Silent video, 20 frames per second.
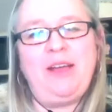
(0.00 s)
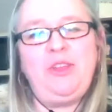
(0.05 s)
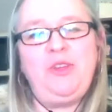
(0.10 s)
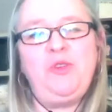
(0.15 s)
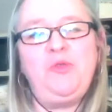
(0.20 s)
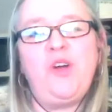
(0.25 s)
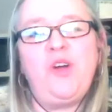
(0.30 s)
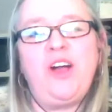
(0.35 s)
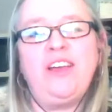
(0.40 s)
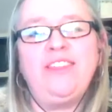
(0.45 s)
do
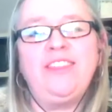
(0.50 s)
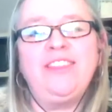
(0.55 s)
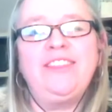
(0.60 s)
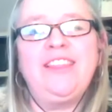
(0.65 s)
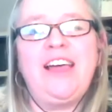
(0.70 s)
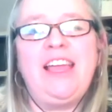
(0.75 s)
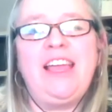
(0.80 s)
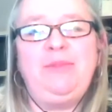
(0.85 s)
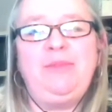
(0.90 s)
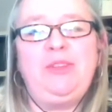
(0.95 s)
you walk the
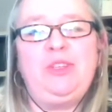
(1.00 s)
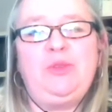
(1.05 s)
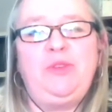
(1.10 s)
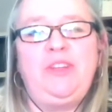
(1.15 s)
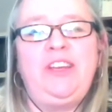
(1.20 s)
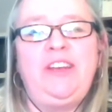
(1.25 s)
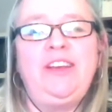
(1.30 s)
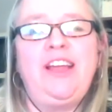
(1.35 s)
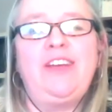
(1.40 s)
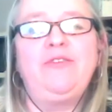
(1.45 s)
line
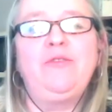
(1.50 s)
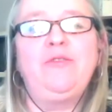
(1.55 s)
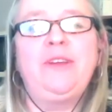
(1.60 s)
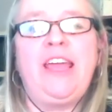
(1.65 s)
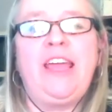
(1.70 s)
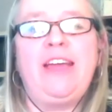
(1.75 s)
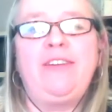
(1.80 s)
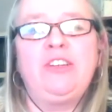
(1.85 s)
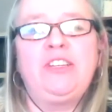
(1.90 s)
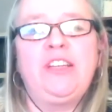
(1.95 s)
between government
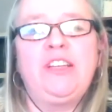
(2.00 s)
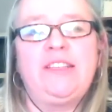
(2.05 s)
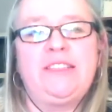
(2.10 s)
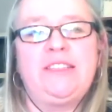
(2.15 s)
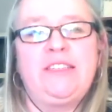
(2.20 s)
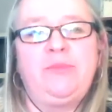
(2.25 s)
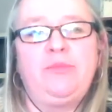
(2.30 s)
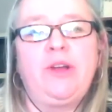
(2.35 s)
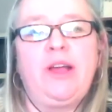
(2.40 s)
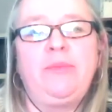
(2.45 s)

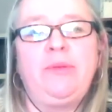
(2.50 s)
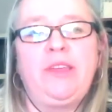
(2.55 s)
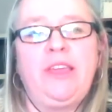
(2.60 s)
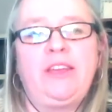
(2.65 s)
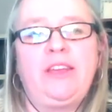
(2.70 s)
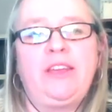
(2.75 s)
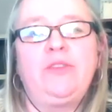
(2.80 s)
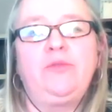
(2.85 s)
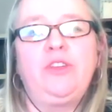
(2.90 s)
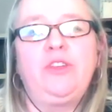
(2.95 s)
advertising and
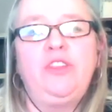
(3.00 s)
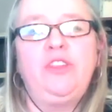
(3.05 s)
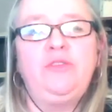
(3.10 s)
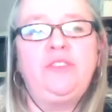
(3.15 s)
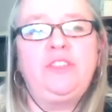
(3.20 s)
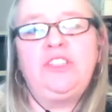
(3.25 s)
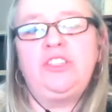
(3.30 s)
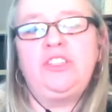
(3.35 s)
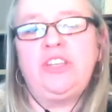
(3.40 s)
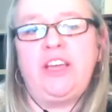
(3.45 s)
propaganda? When you
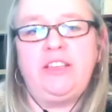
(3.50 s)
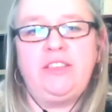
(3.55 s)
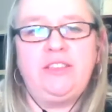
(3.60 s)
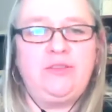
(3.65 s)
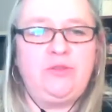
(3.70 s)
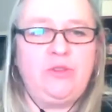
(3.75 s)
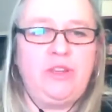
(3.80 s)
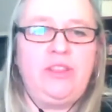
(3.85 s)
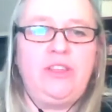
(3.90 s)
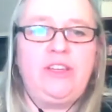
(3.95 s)

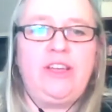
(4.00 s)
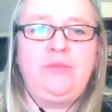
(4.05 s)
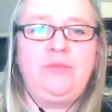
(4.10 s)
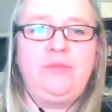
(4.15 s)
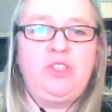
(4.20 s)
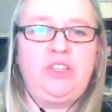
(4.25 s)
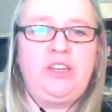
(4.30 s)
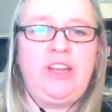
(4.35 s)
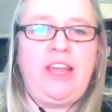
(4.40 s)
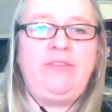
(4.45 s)
suggest, right, the
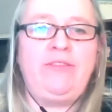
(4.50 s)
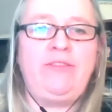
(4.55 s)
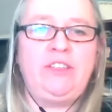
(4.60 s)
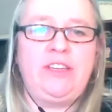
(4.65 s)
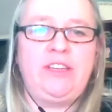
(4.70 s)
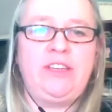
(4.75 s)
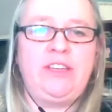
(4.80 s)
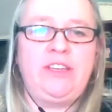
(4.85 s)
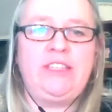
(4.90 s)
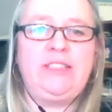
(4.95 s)
government should
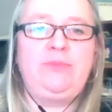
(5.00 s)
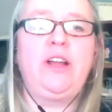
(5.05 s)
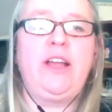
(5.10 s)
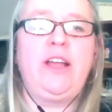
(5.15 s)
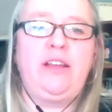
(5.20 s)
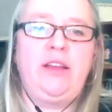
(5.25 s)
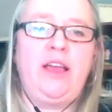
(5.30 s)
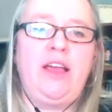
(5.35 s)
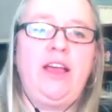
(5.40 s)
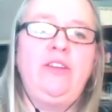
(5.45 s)
advertise more,
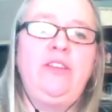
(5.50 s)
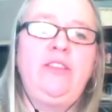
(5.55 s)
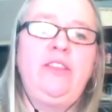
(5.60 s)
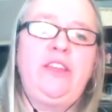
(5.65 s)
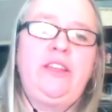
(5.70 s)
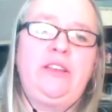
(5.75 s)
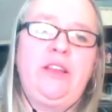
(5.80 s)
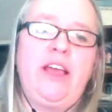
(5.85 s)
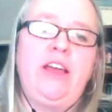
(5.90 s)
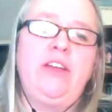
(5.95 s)
how do
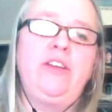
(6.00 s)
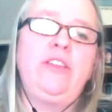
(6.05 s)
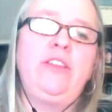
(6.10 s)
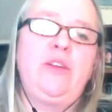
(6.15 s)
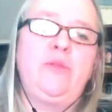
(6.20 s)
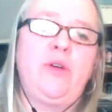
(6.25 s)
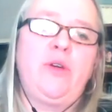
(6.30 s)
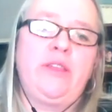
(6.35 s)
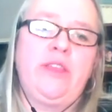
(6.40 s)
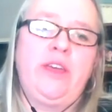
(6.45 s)
they
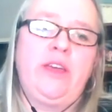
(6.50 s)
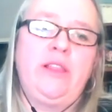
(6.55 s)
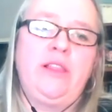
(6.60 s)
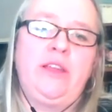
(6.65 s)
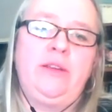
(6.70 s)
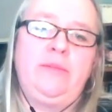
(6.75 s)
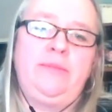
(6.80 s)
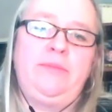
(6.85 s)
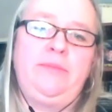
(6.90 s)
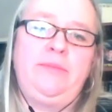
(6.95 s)
walk that
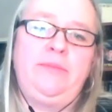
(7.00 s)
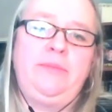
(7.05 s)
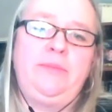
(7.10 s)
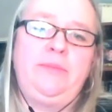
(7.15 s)
line?